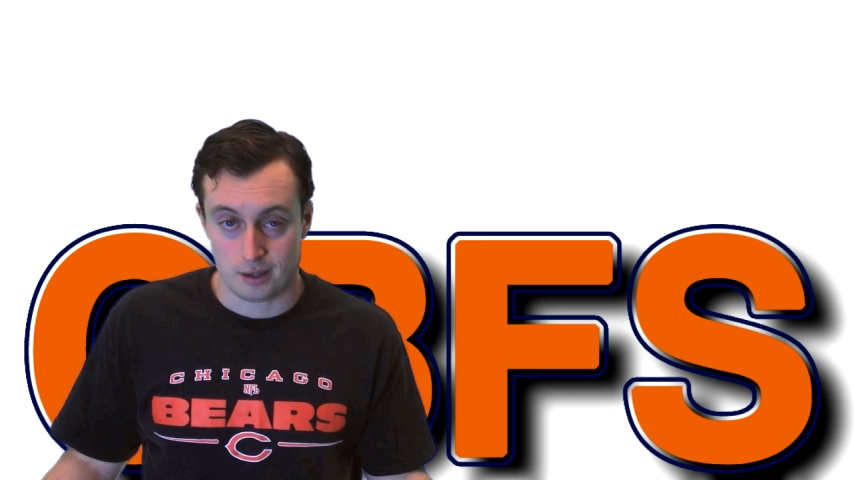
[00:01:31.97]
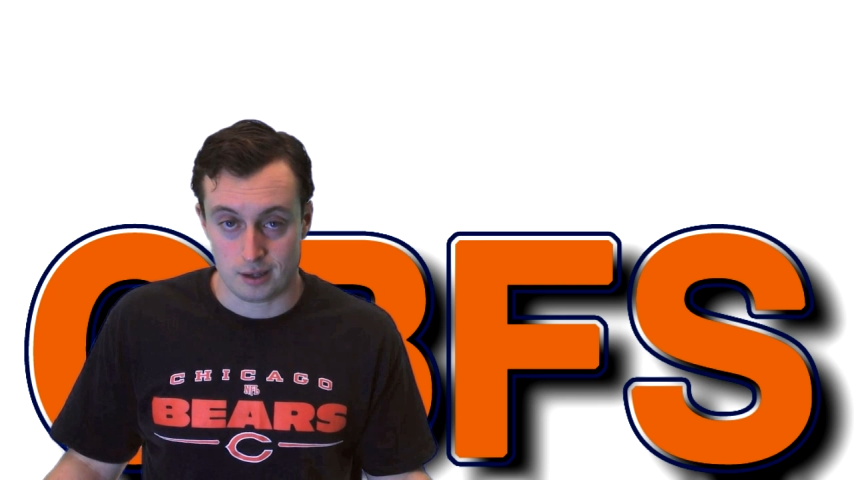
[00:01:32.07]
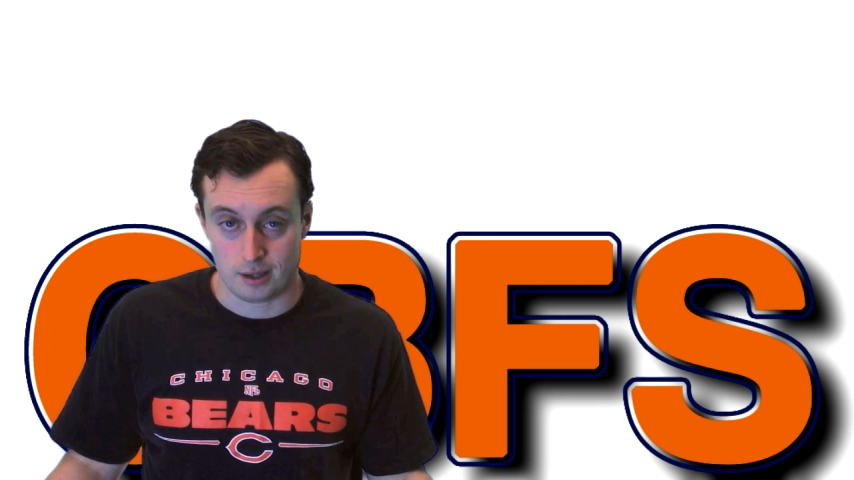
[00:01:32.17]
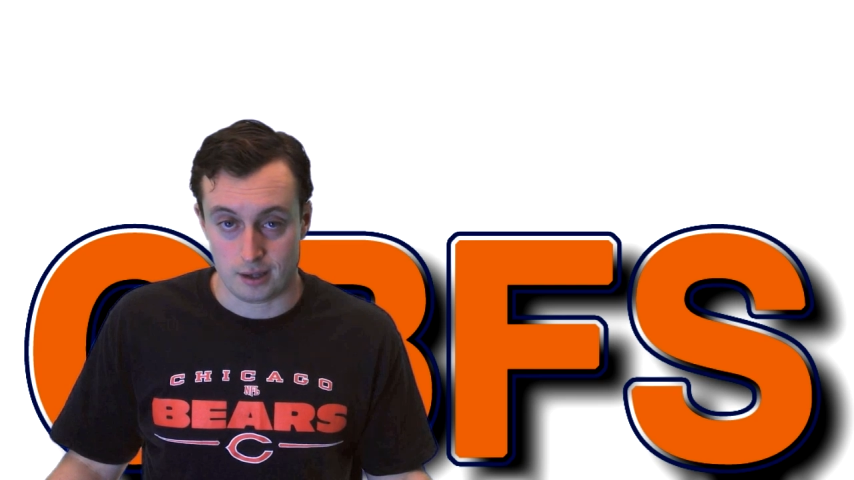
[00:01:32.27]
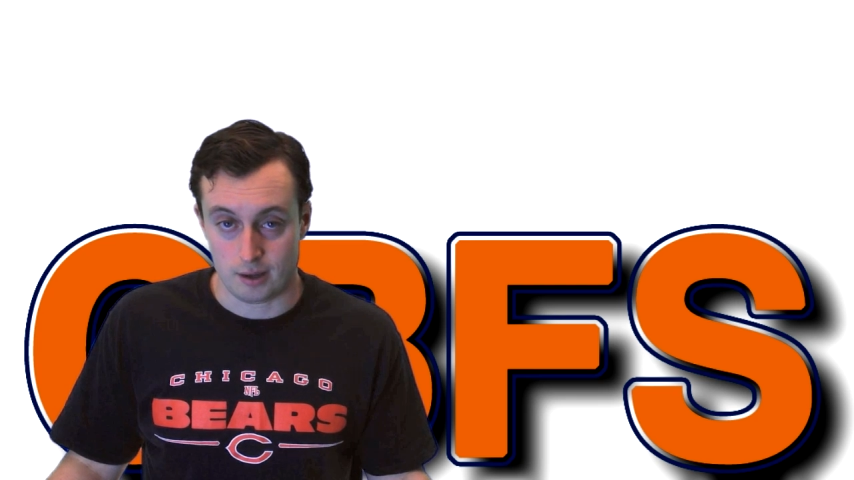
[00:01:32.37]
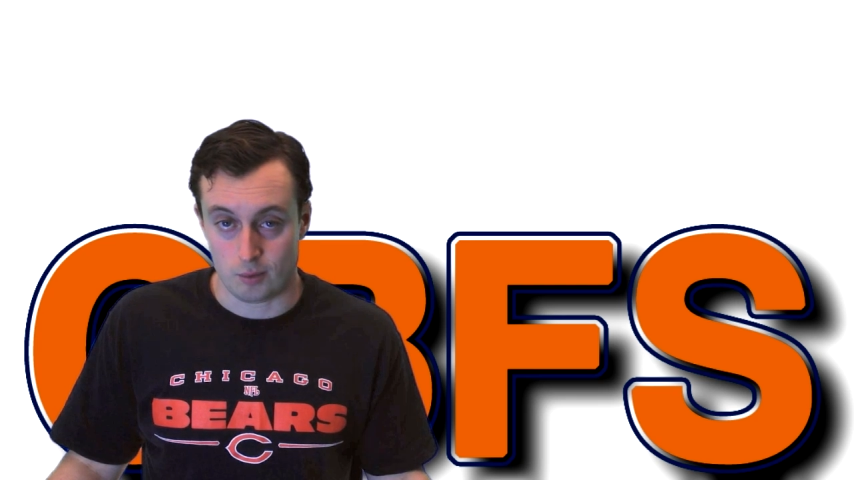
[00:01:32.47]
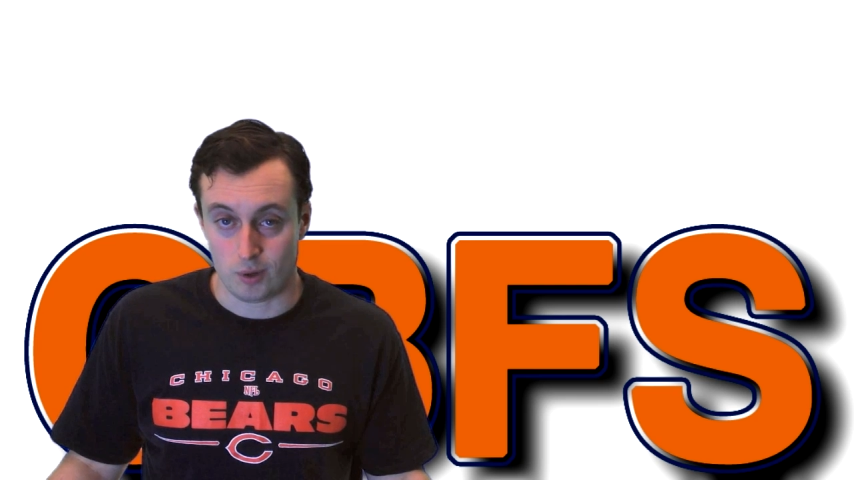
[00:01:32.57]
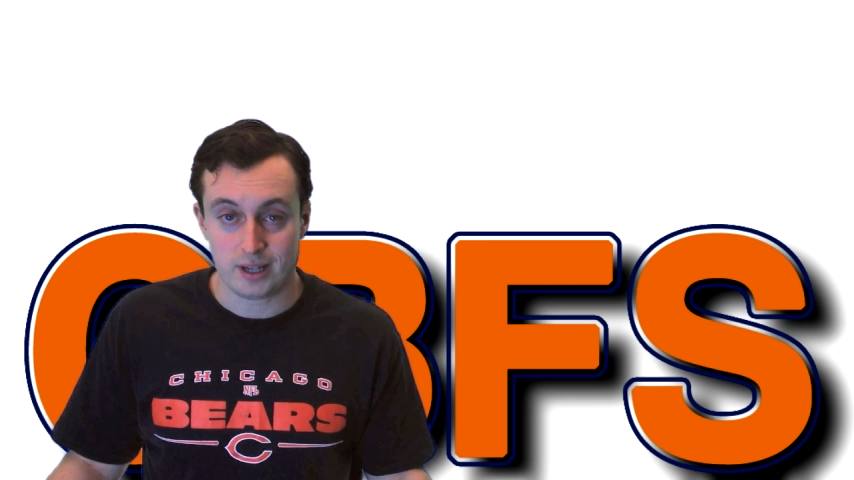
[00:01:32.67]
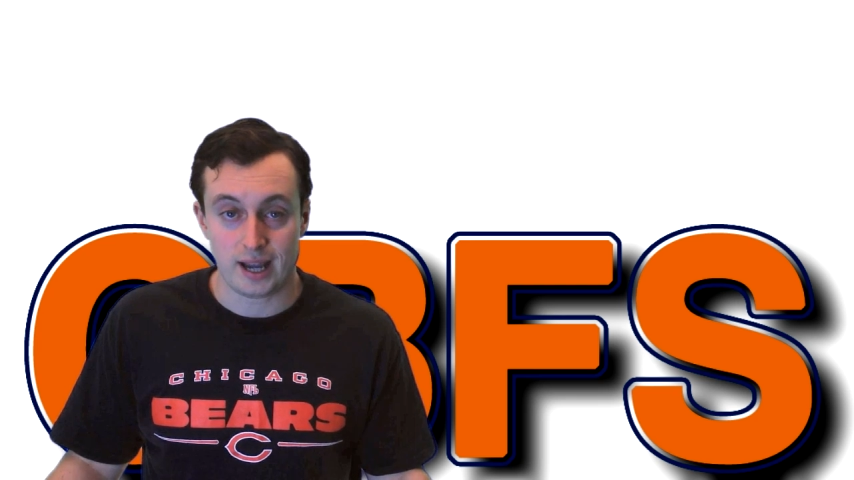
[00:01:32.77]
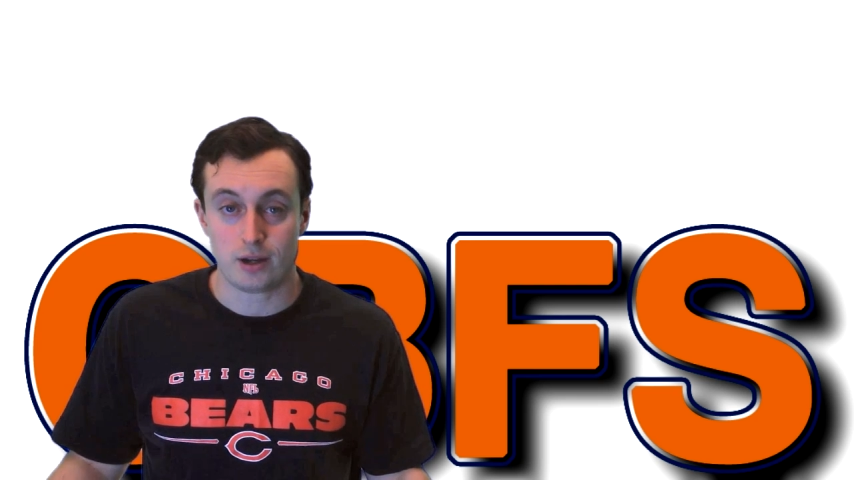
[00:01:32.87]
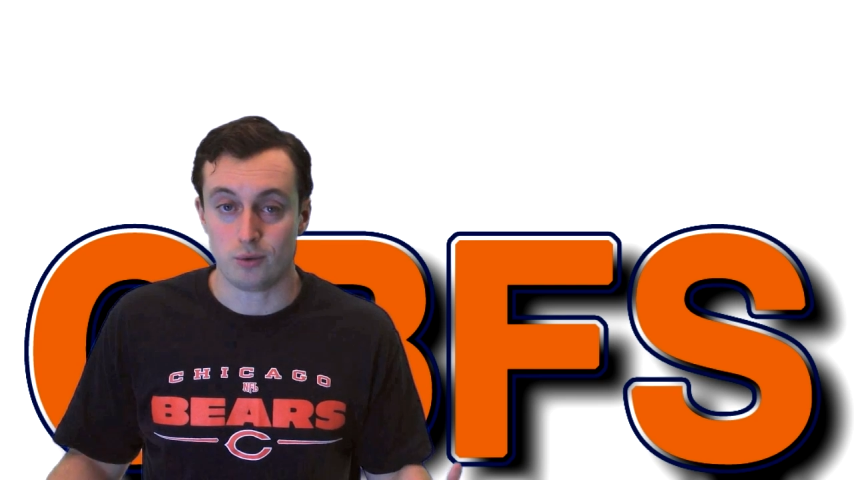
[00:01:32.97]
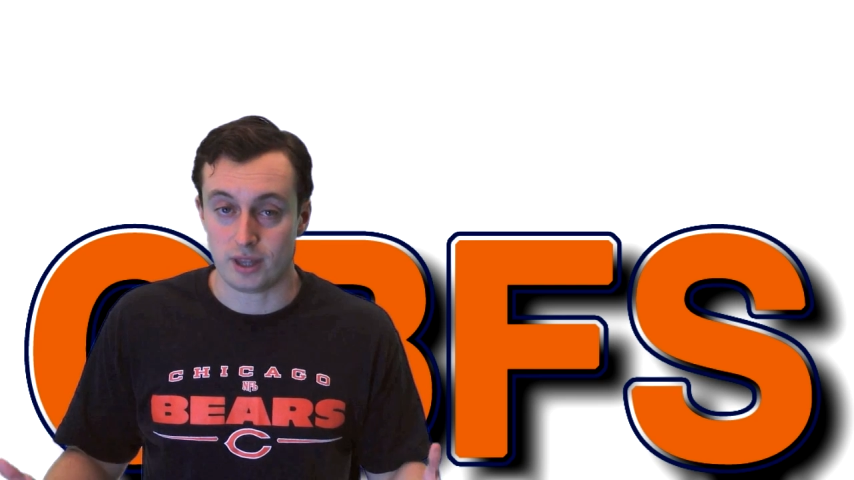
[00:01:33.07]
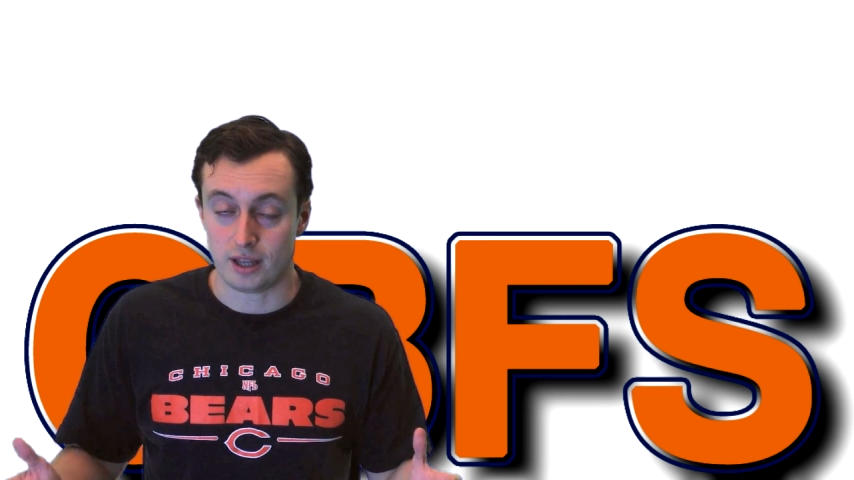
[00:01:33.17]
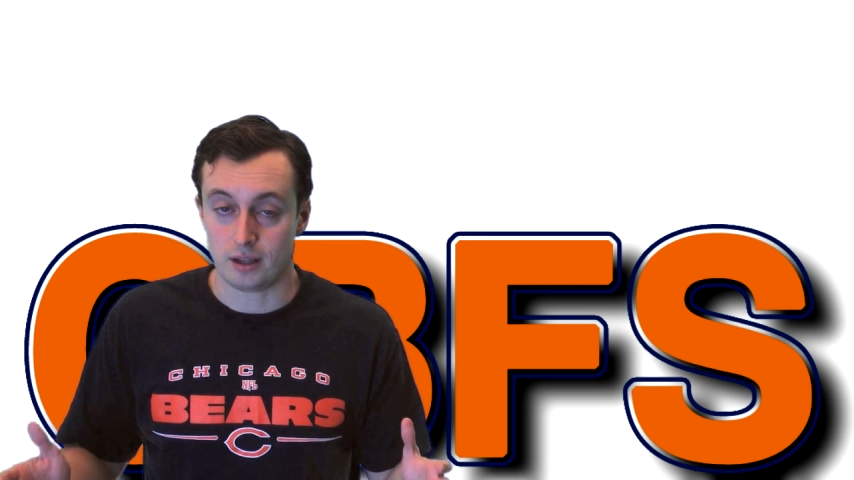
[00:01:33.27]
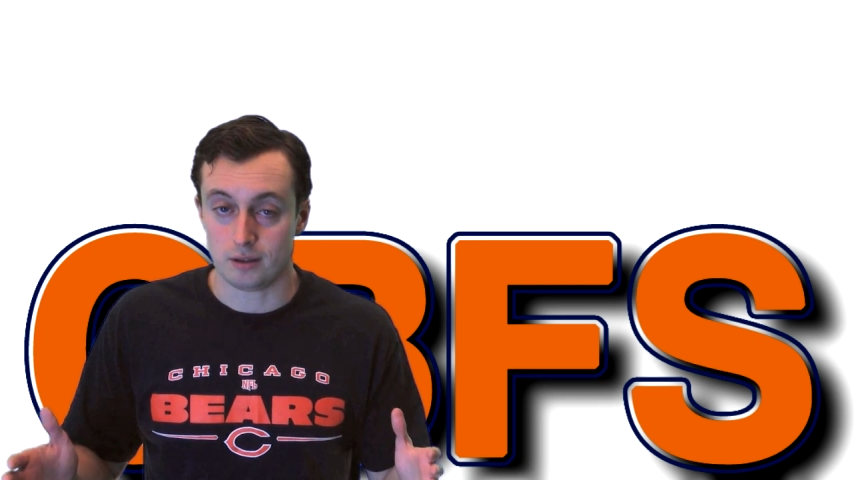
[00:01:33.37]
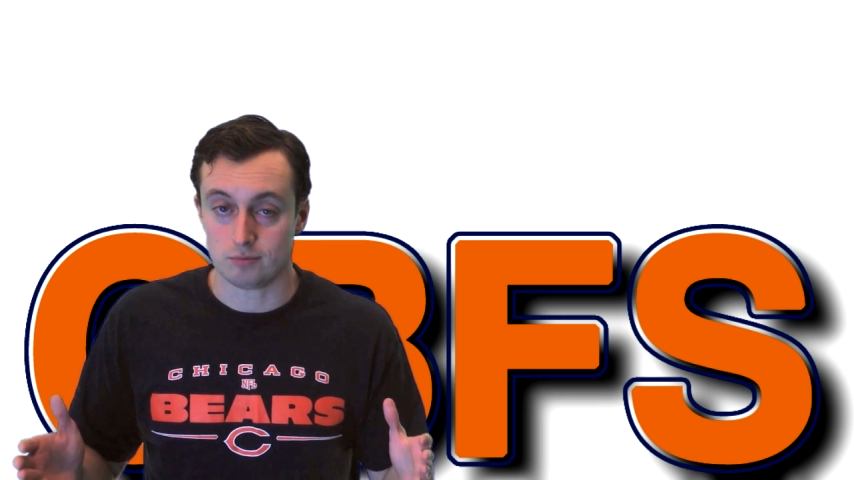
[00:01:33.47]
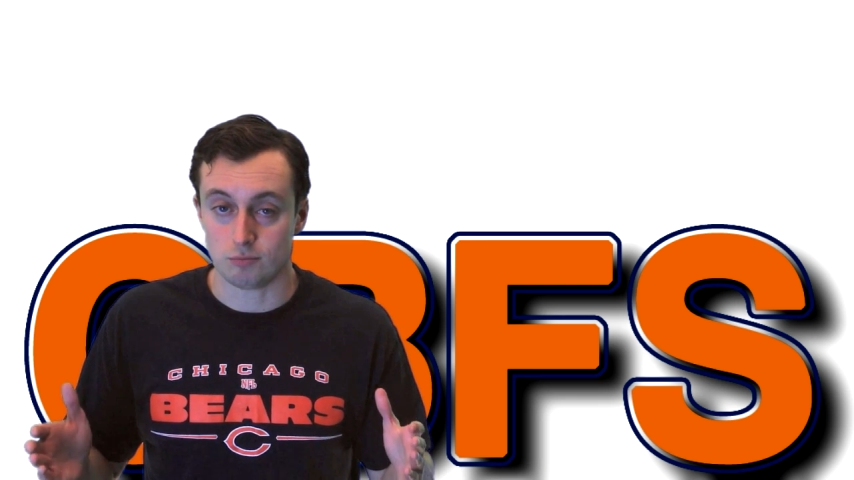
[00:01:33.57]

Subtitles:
One guy who they